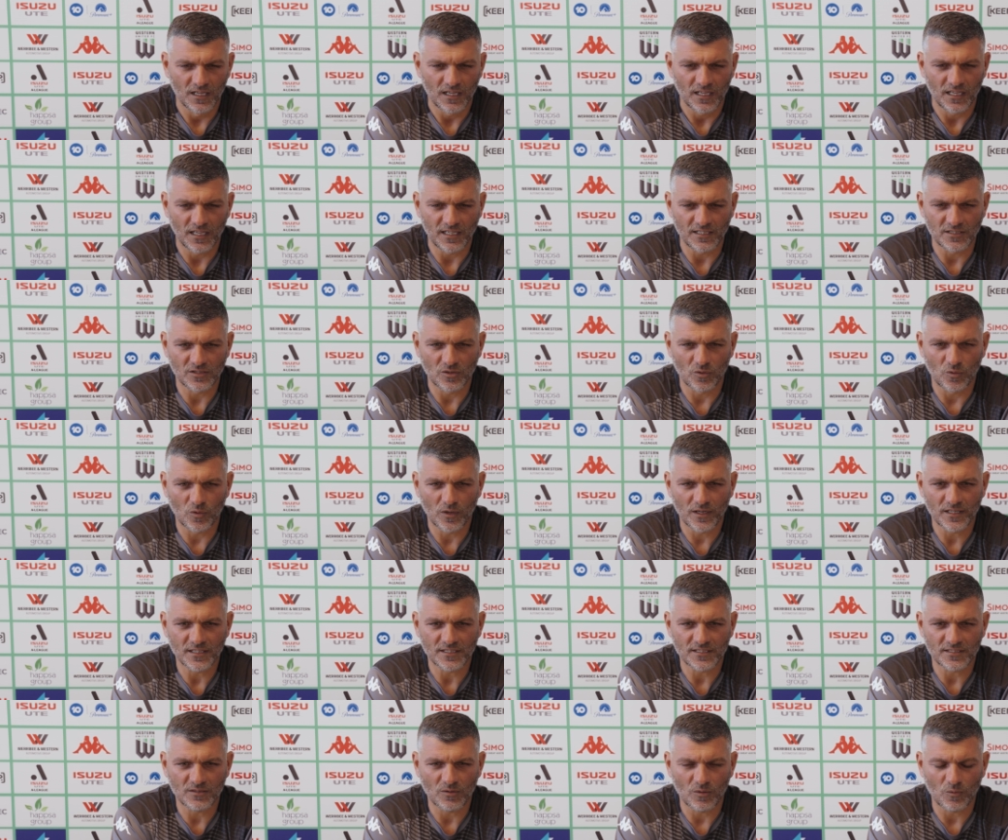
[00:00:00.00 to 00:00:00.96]
he's
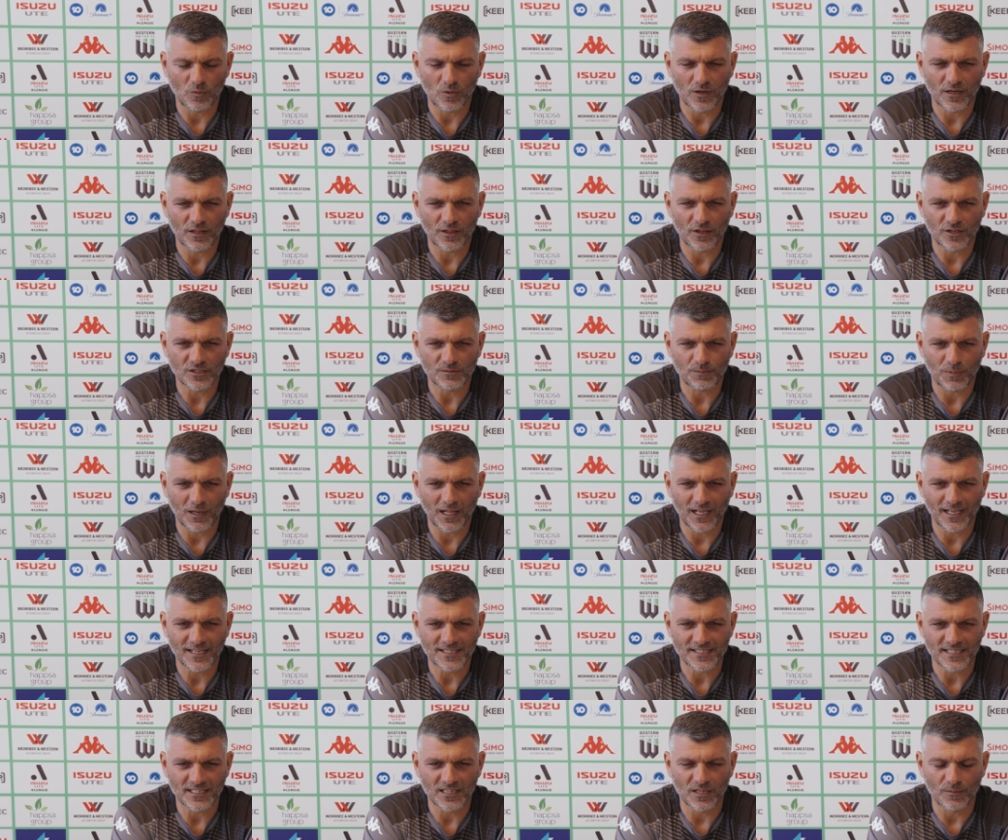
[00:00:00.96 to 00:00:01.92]
always one of those
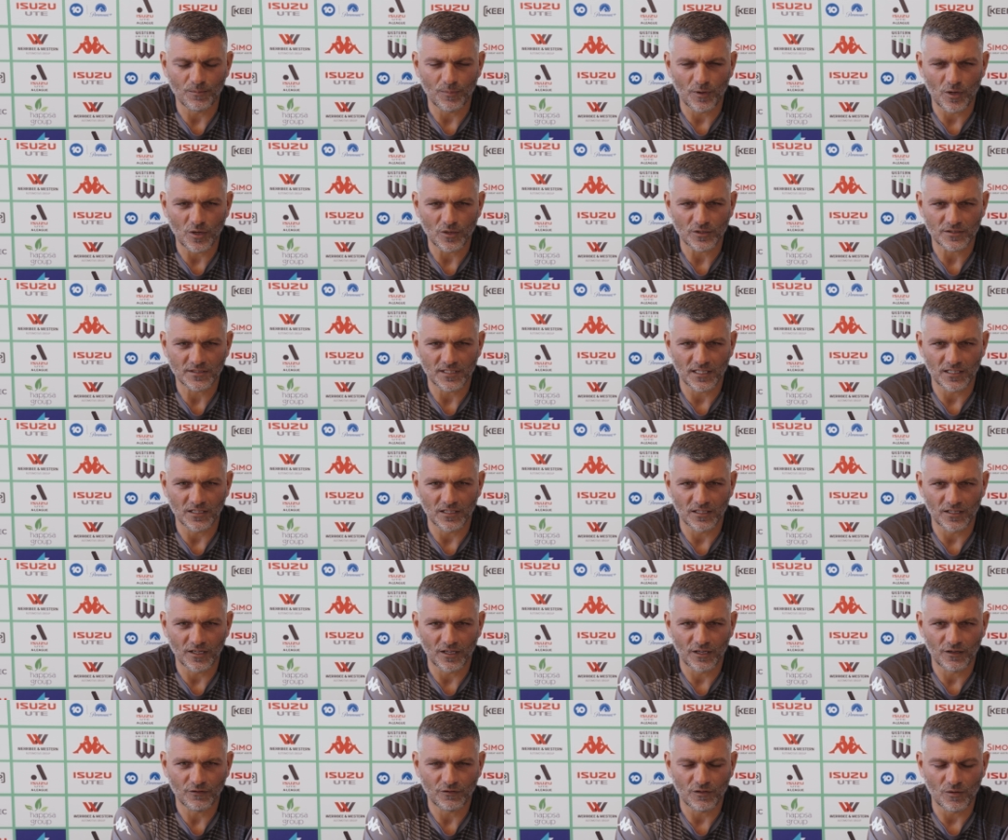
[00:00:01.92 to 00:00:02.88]
players in the box that, you
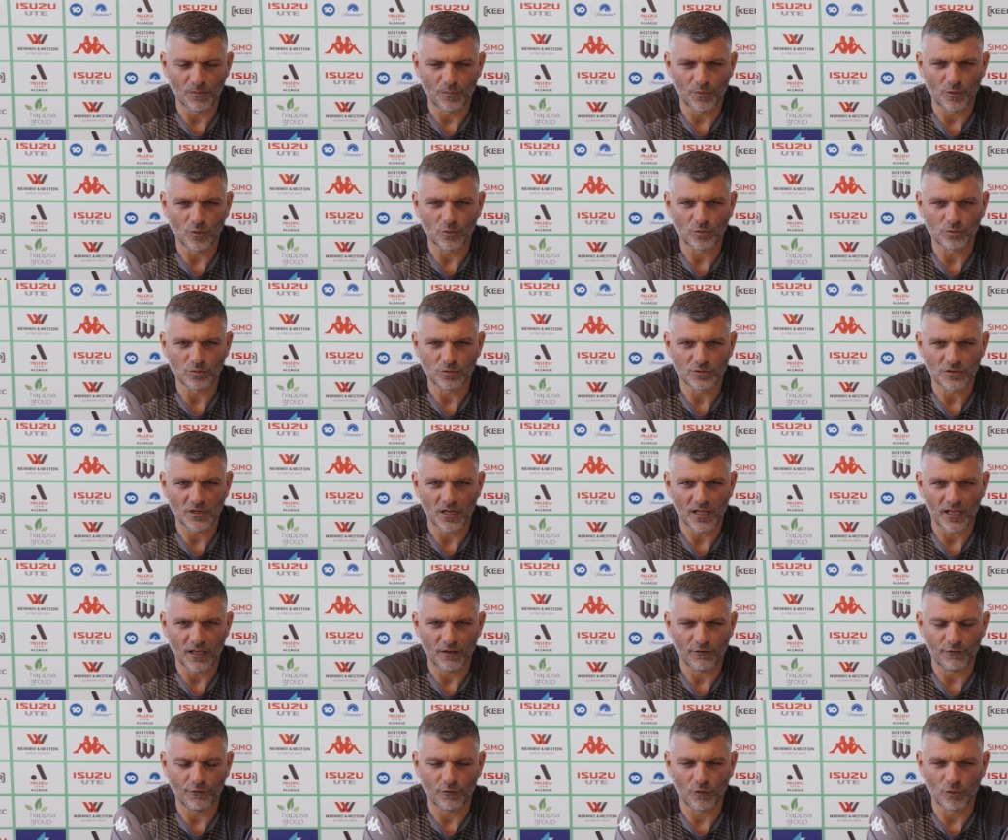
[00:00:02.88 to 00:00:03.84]
know, if the ball
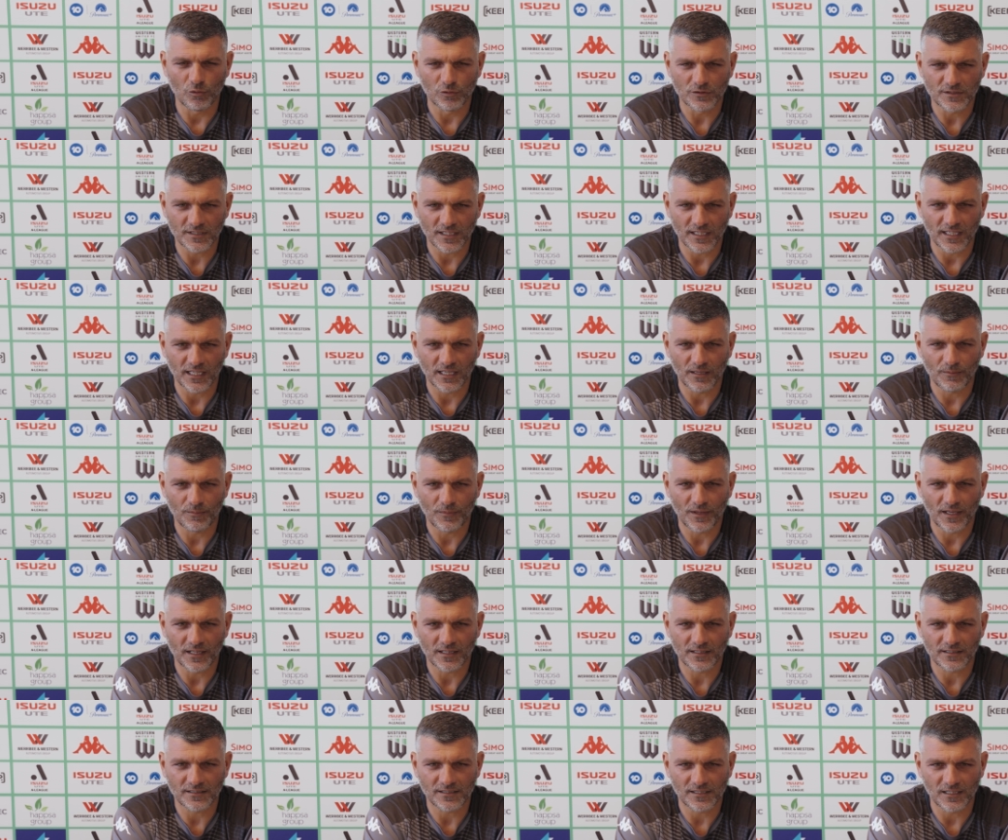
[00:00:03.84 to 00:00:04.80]
falls to him,
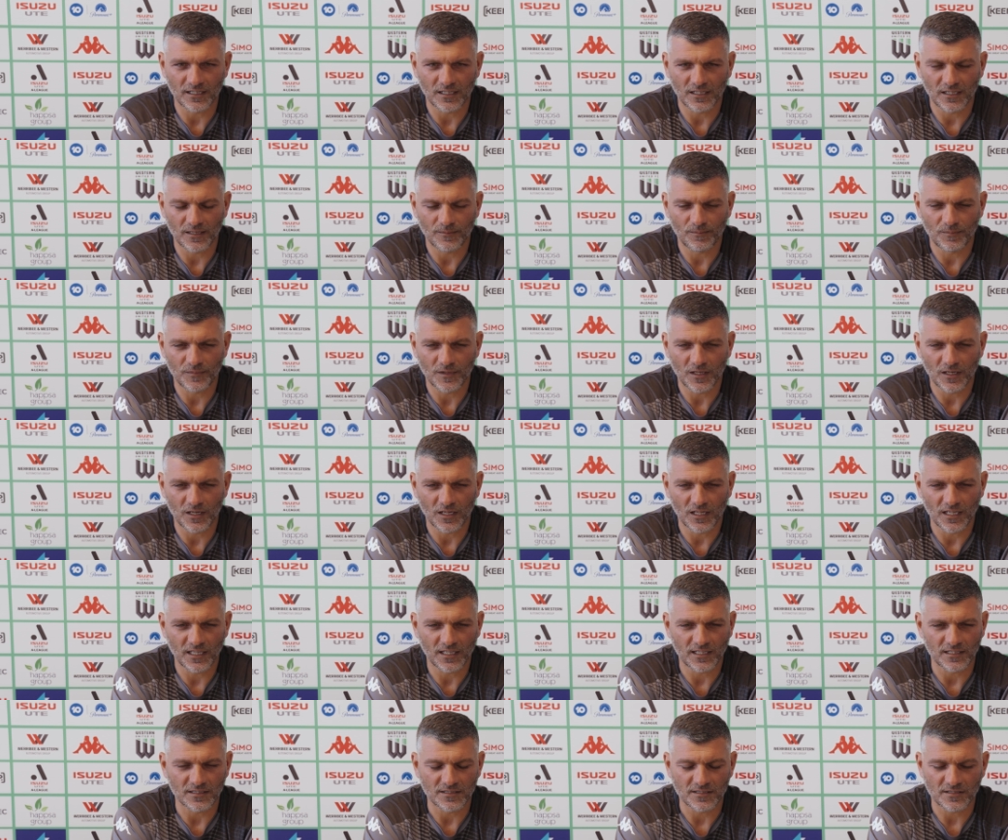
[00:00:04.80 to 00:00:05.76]
that, you know,
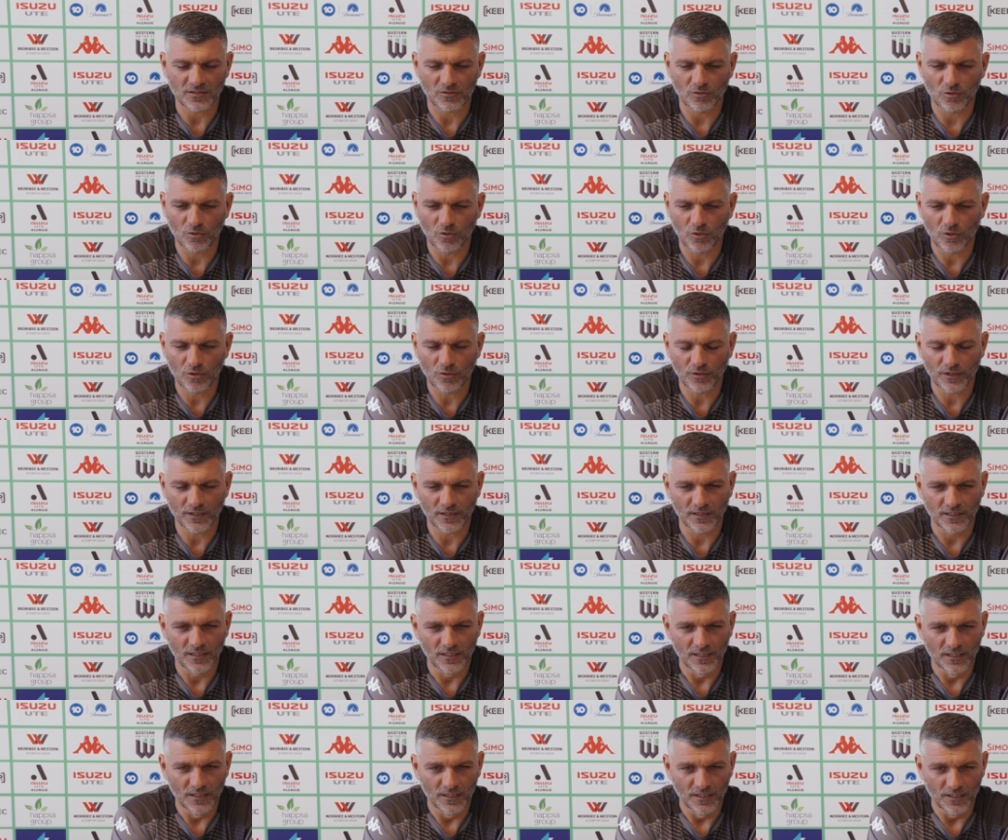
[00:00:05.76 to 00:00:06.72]
he can score.
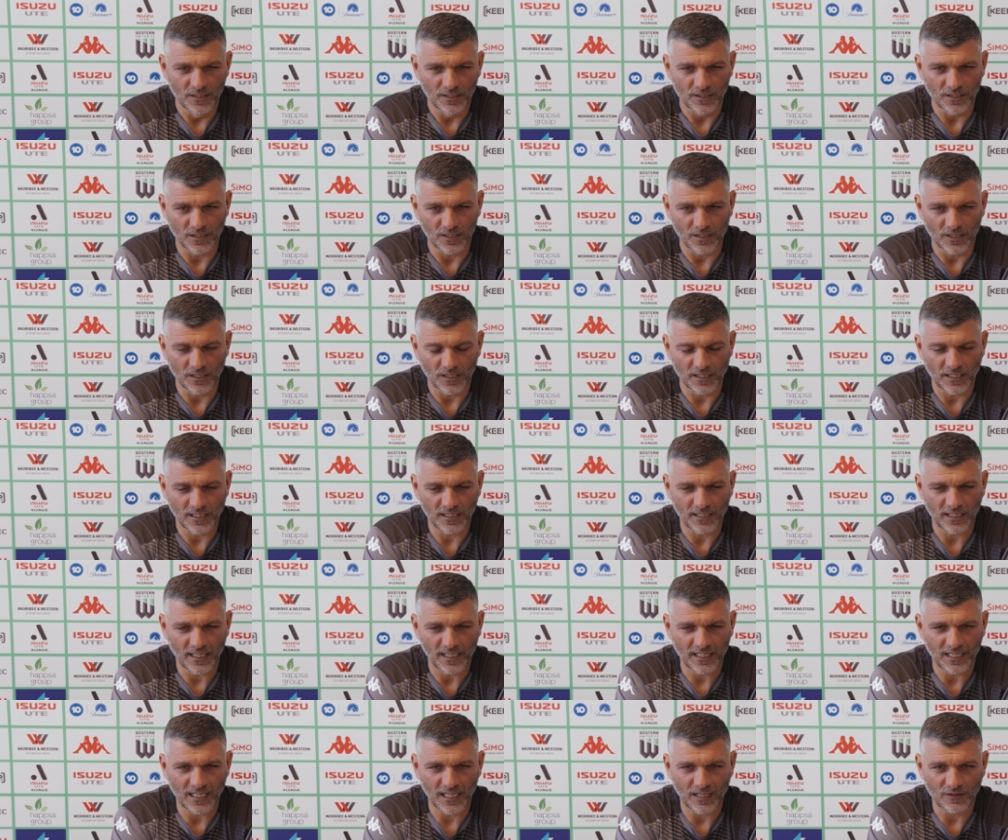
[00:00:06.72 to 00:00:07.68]
And, you know,
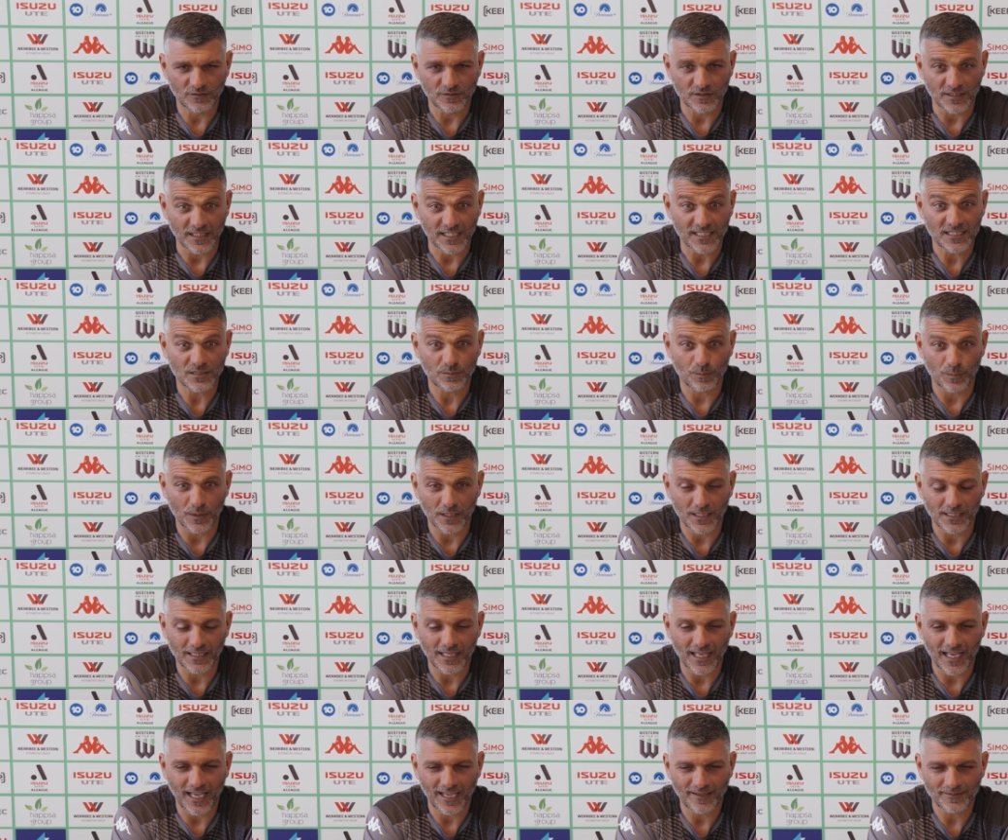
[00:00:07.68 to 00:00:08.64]
he loves these
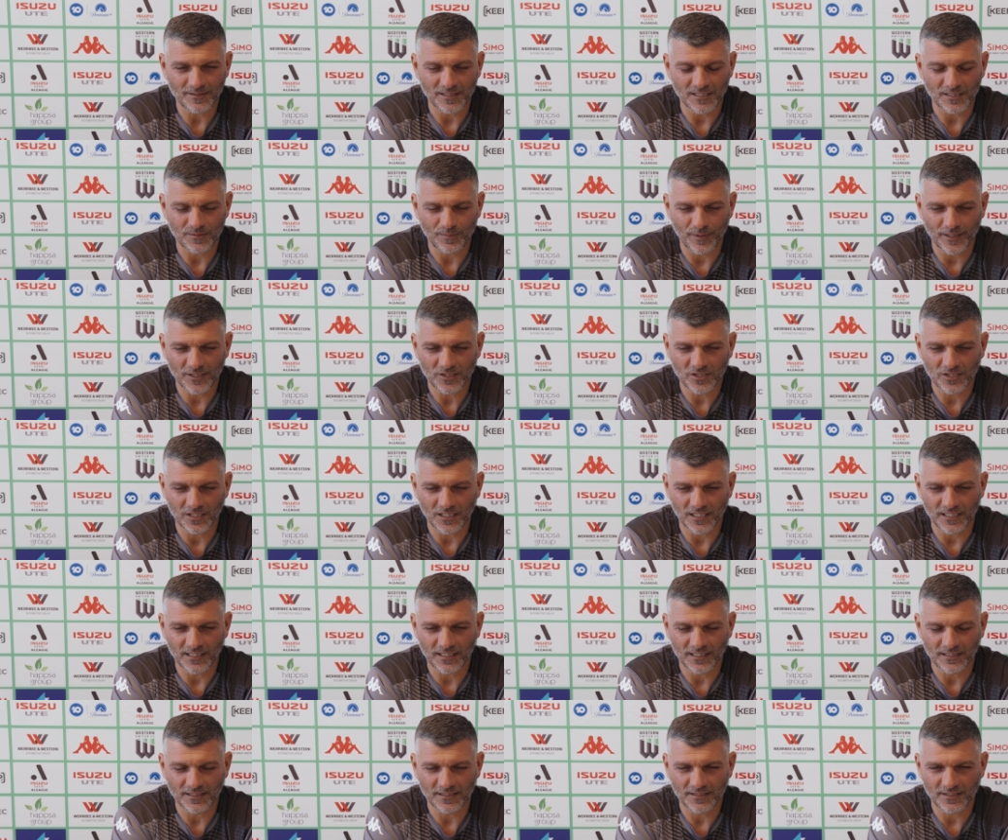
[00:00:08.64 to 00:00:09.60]
big games
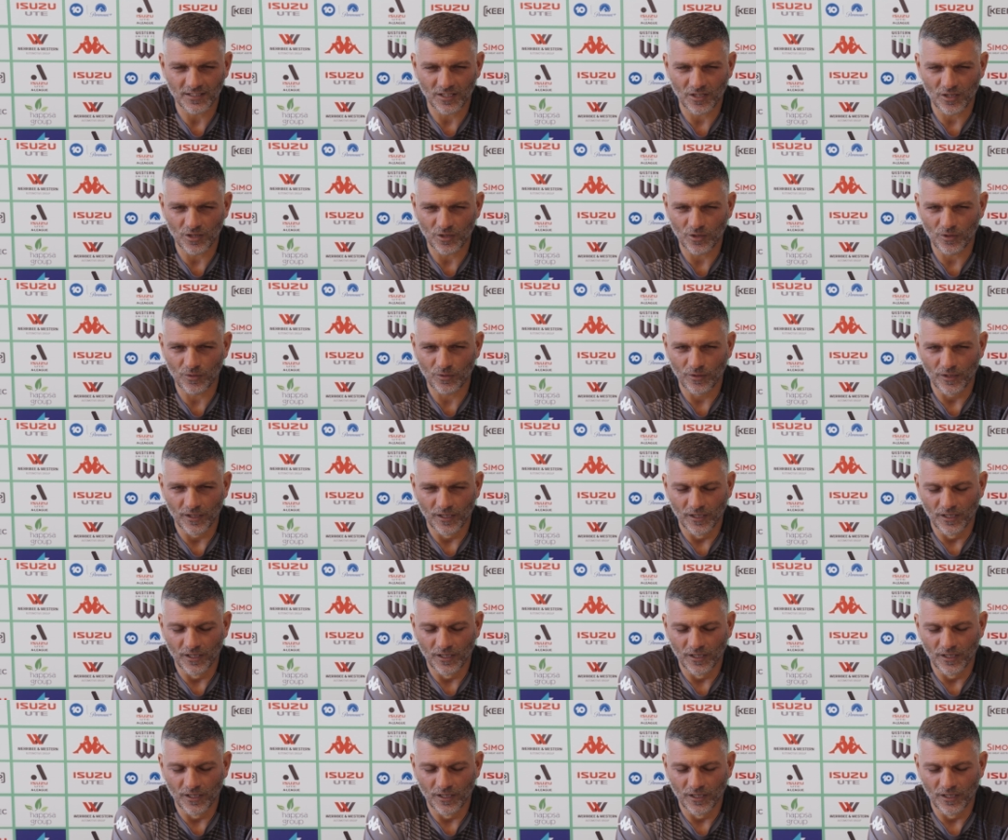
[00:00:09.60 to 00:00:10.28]
especially. And so,